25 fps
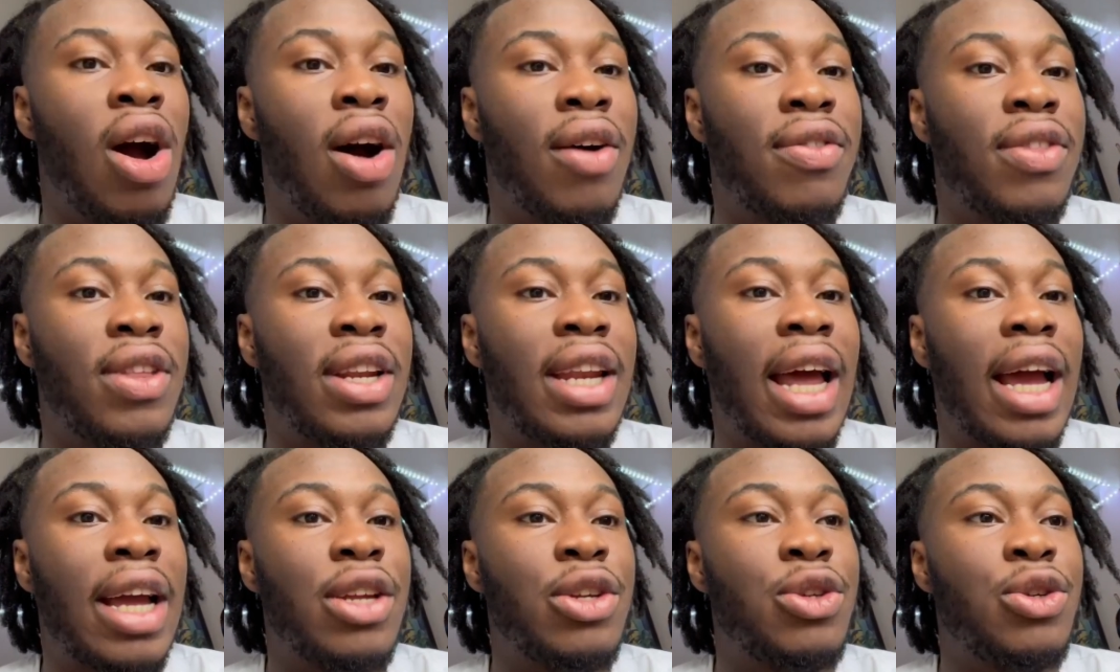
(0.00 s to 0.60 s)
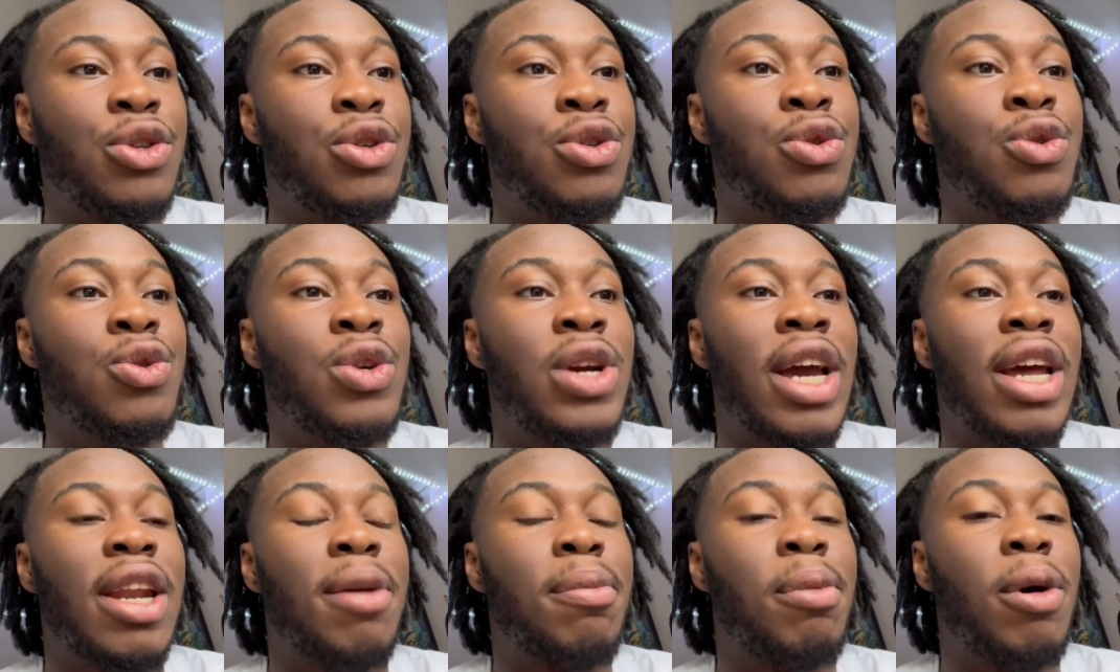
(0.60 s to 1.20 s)
After that, you
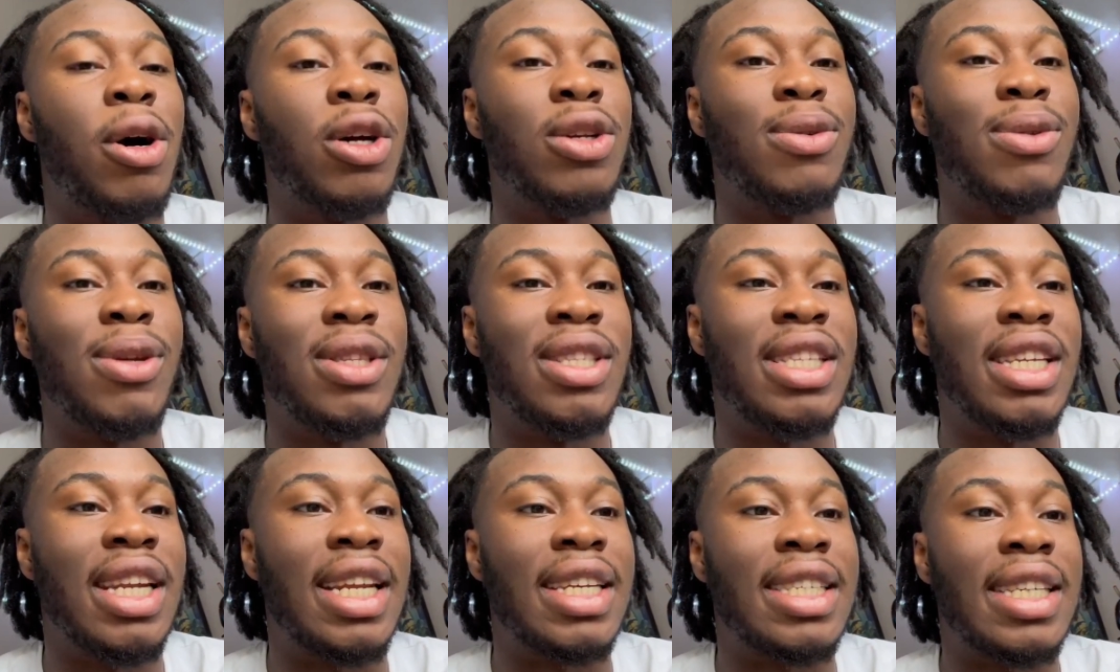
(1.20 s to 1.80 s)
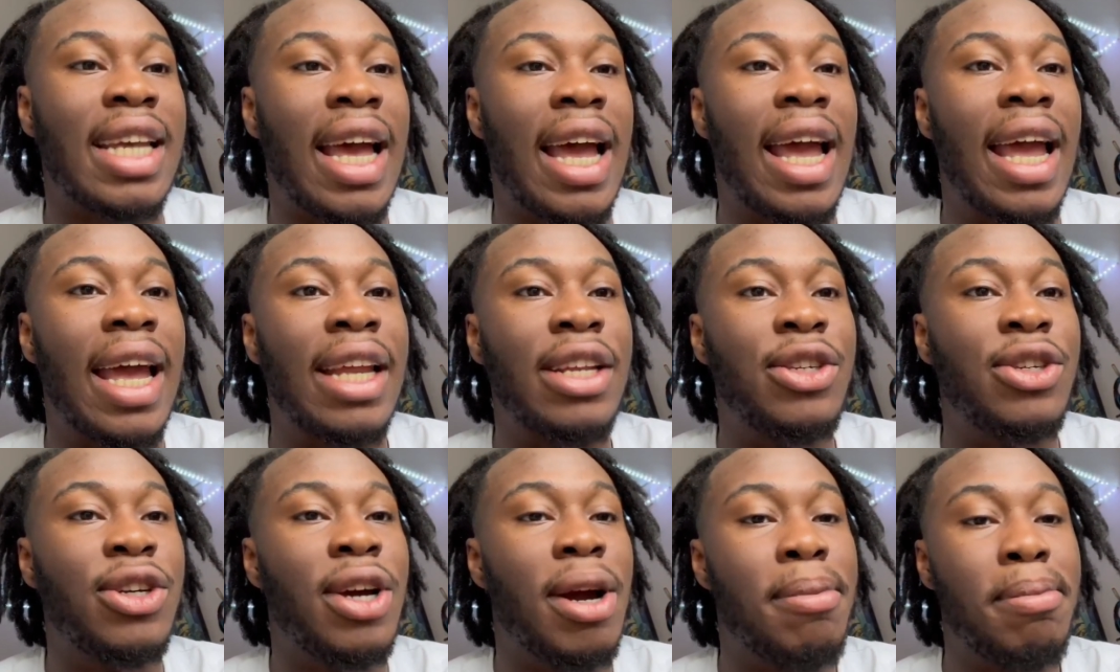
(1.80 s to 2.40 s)
get the password to the site
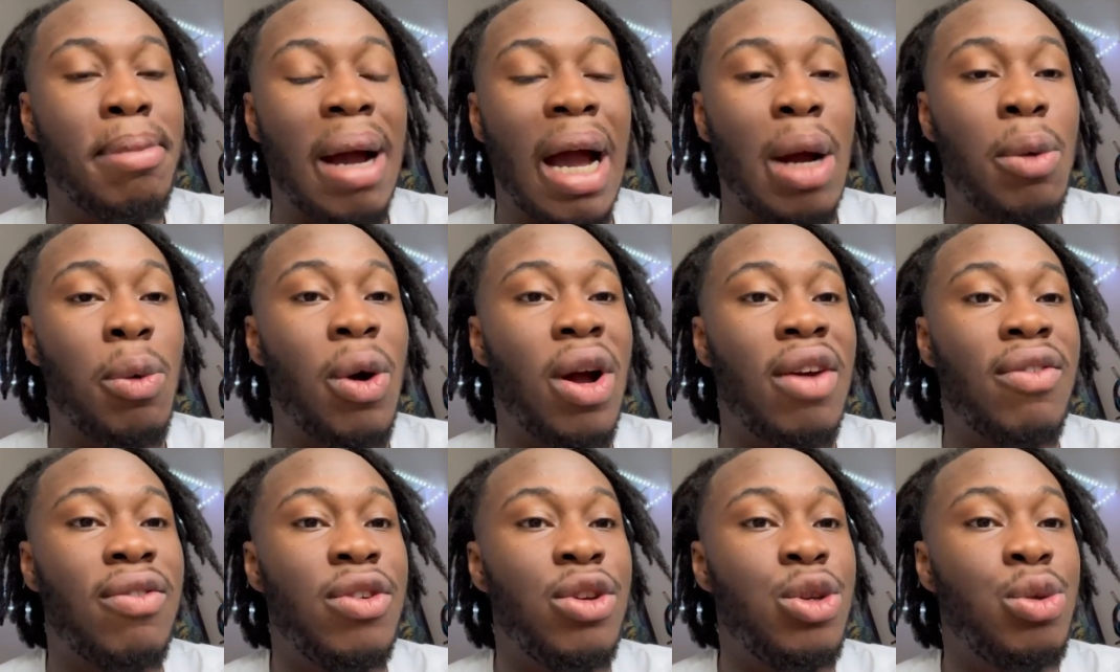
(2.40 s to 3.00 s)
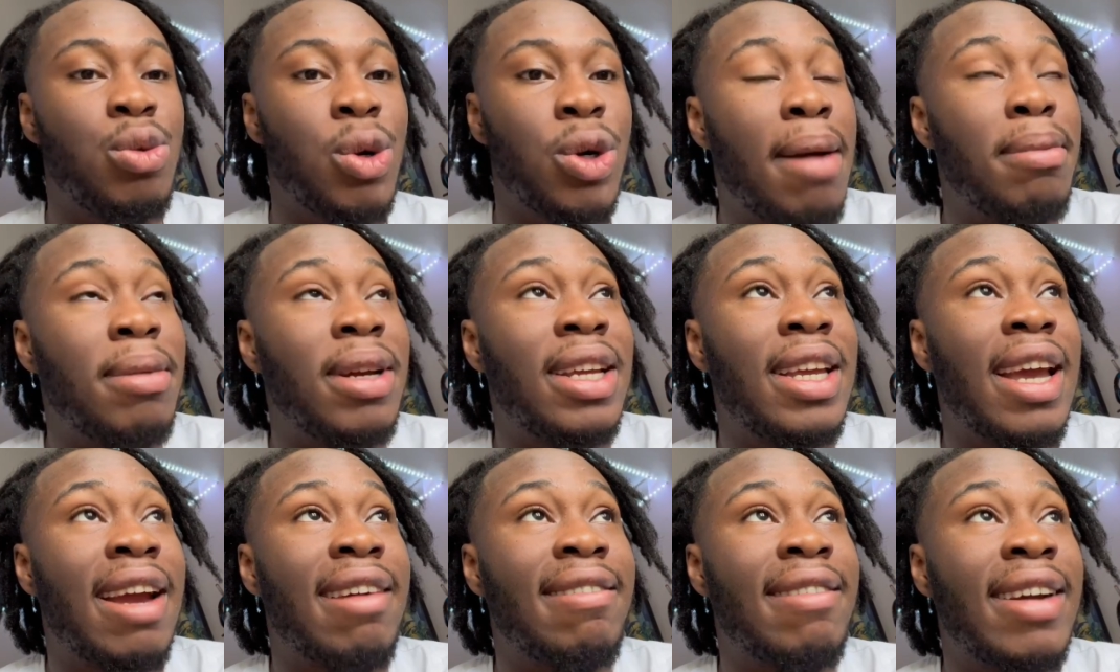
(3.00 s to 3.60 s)
and you can buy whatever you want. I'm
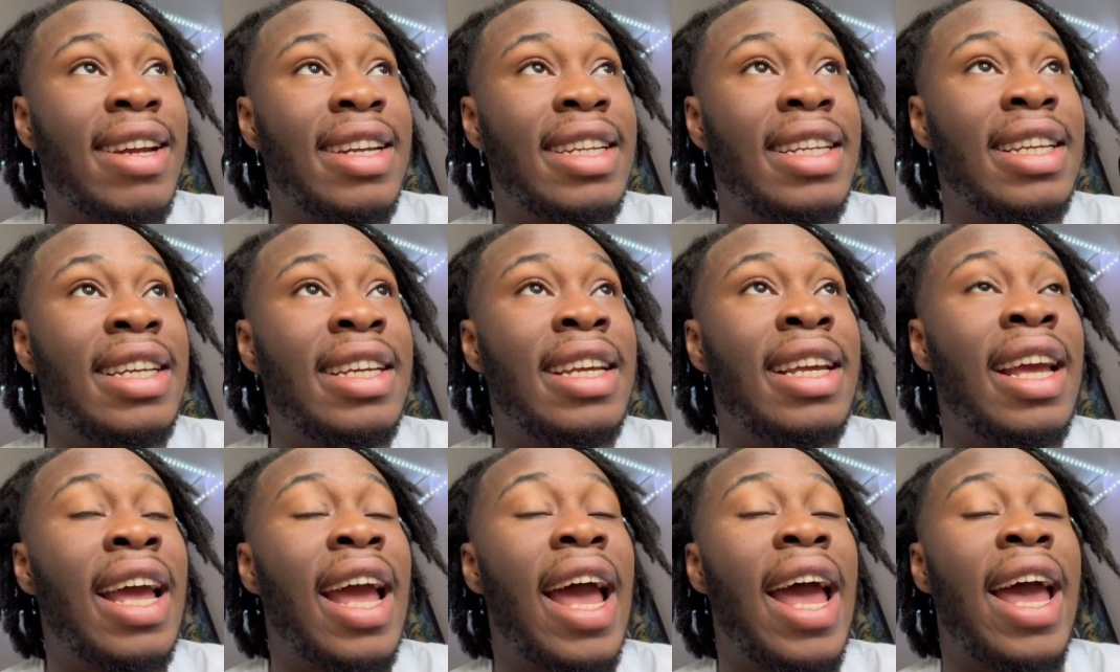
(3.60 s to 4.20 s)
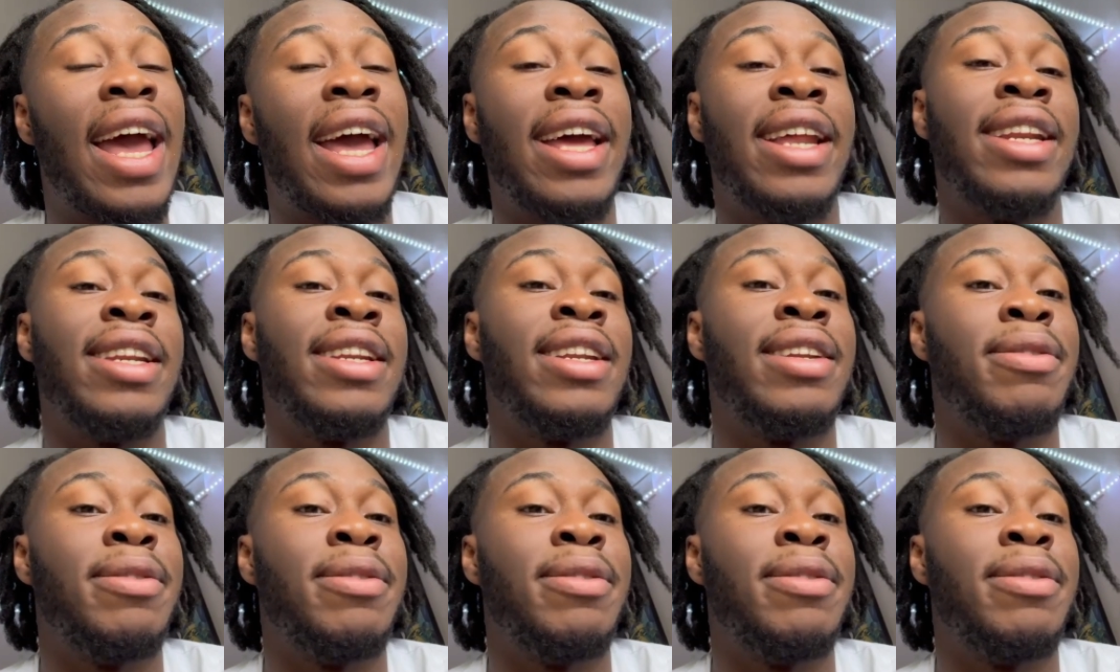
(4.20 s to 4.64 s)
gonna get ready and